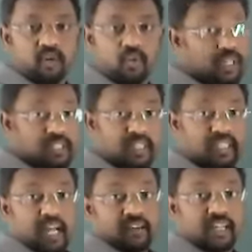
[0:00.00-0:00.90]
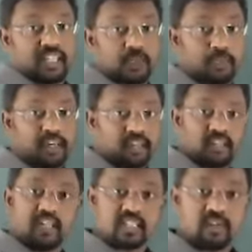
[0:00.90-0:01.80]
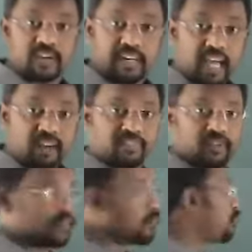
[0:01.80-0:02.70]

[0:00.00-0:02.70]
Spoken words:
Once again I will explain. Listen very carefully.